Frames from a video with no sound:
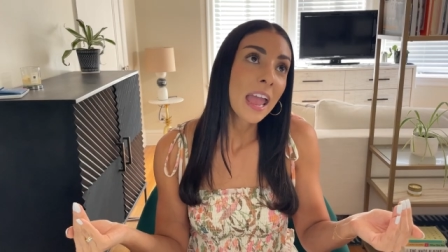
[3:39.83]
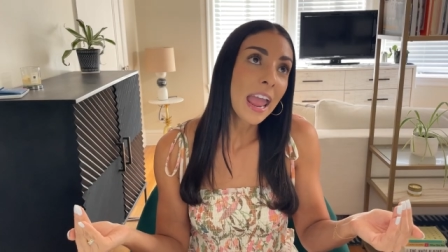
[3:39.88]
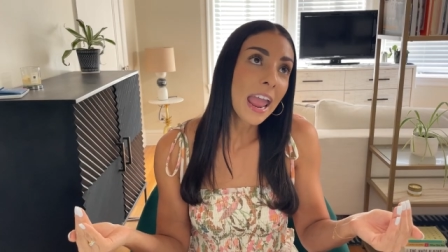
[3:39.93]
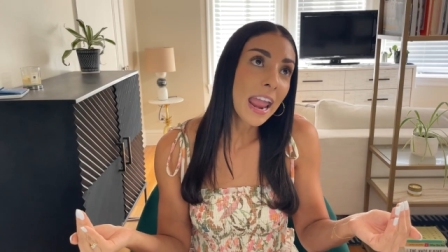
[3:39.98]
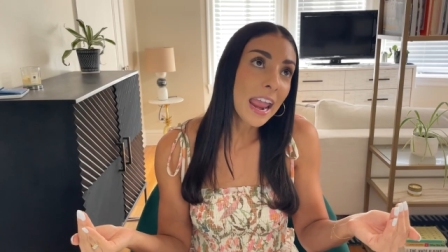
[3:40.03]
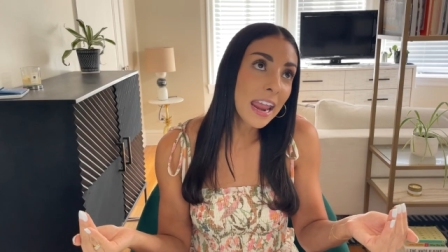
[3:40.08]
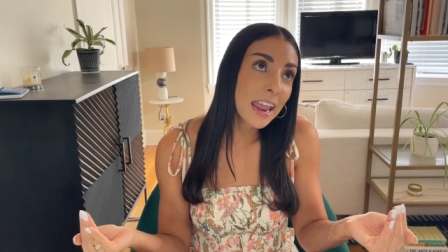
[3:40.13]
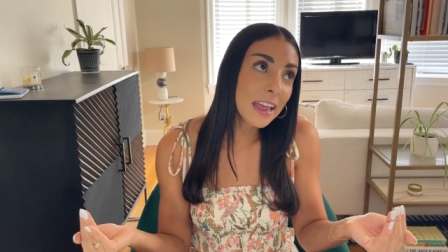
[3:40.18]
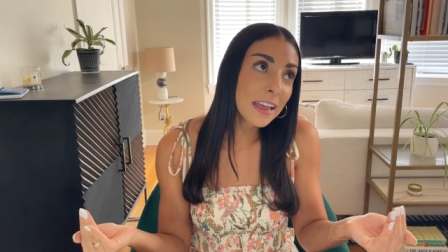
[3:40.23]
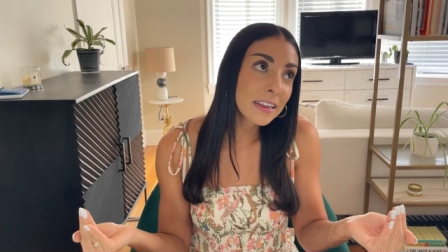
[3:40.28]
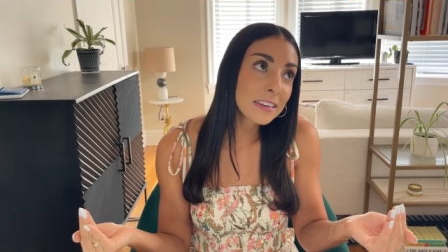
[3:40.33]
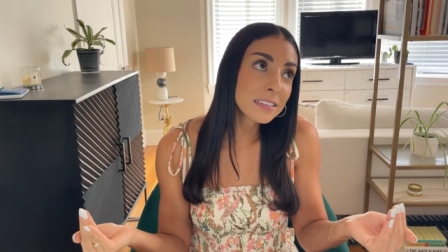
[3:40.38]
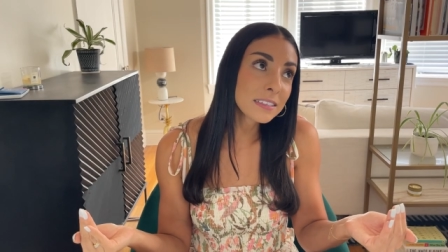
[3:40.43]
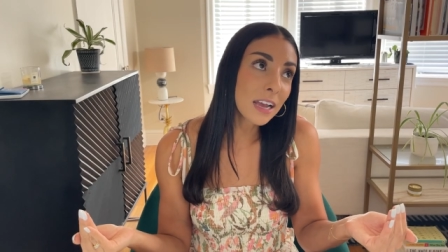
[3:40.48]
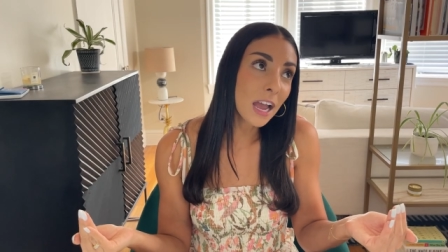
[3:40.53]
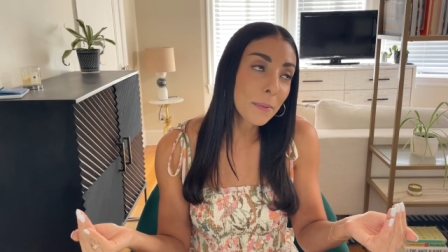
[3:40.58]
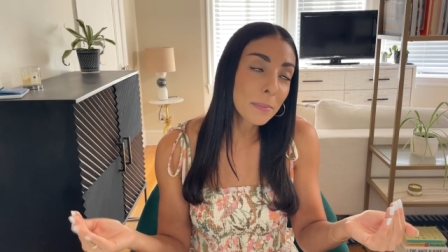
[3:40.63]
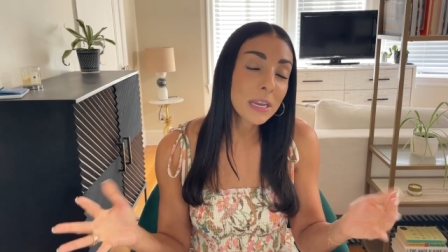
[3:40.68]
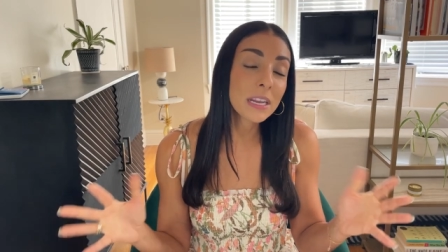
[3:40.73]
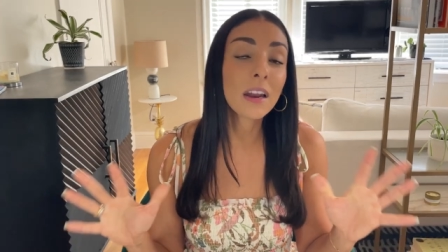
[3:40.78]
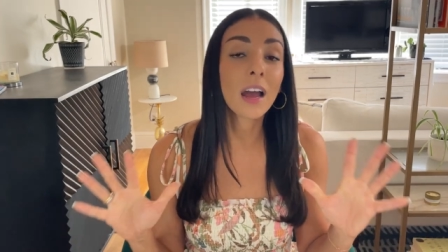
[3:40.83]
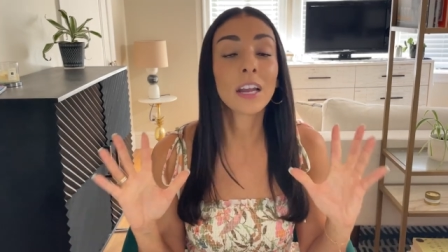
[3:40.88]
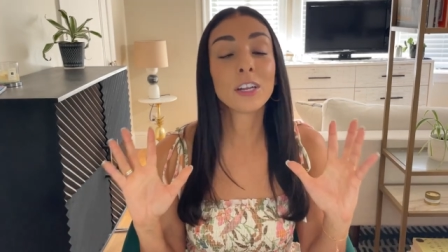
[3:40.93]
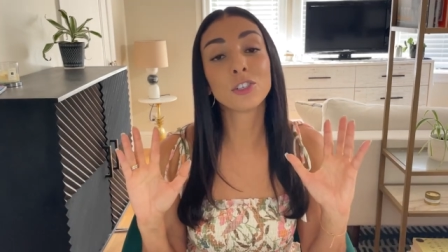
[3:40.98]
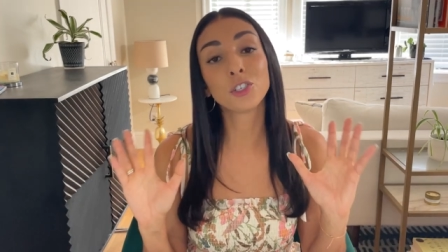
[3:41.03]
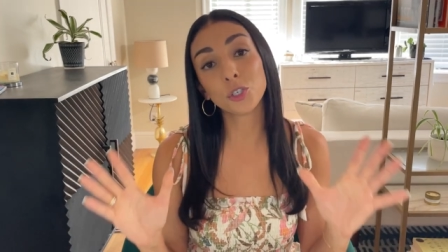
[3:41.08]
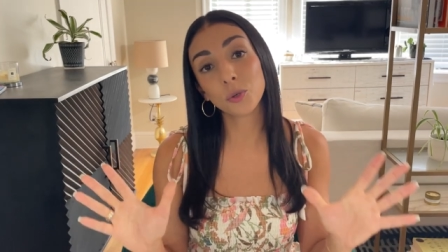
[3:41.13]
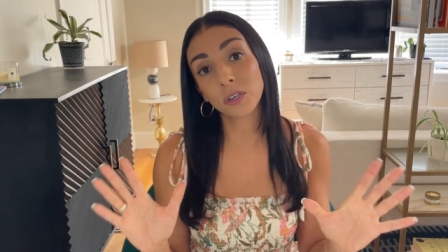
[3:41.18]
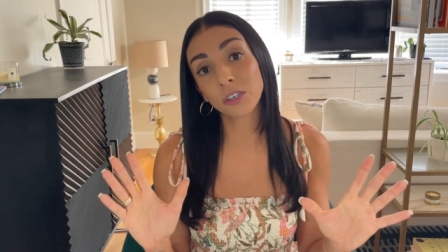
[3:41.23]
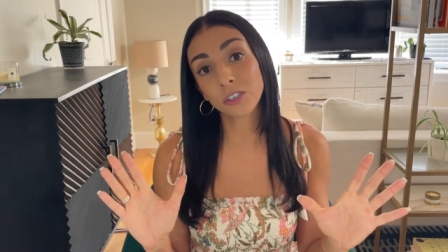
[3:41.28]
And I mean, I
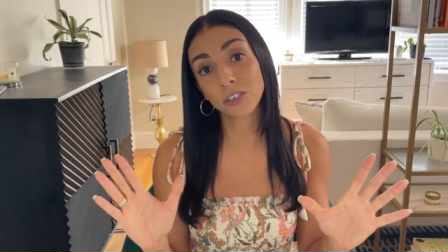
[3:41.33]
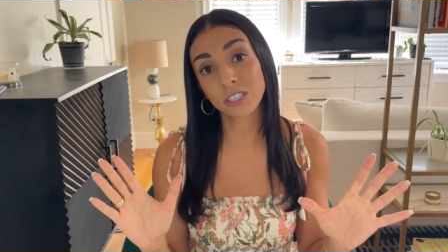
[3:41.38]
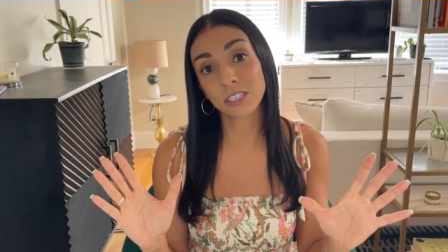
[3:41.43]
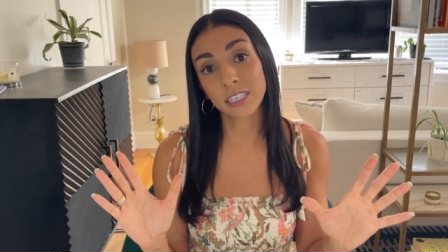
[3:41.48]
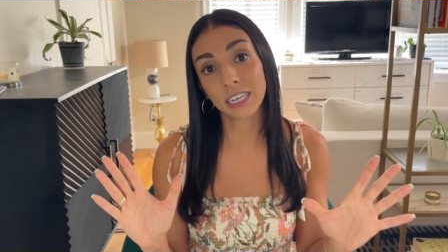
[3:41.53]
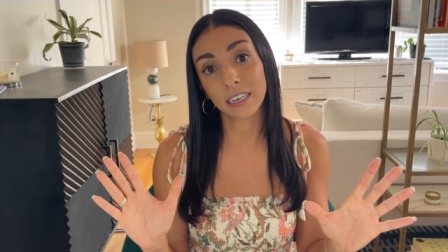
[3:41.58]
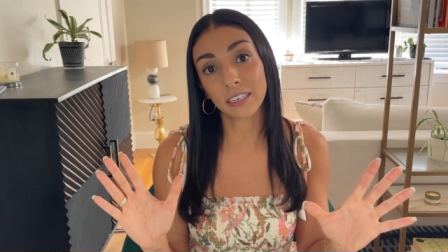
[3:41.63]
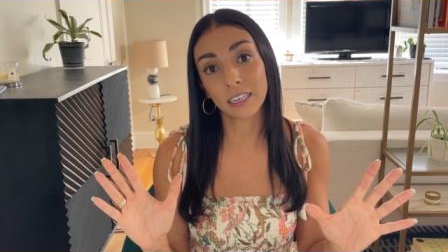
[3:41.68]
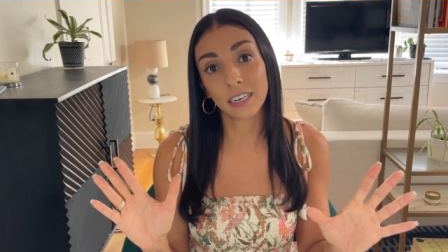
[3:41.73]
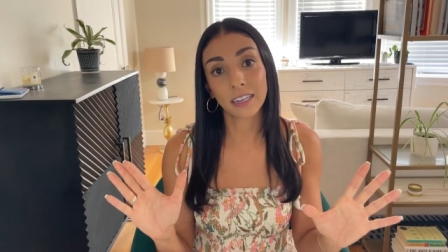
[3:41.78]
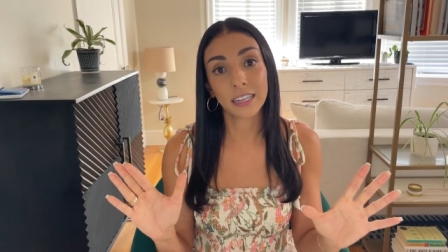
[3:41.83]
do understand it.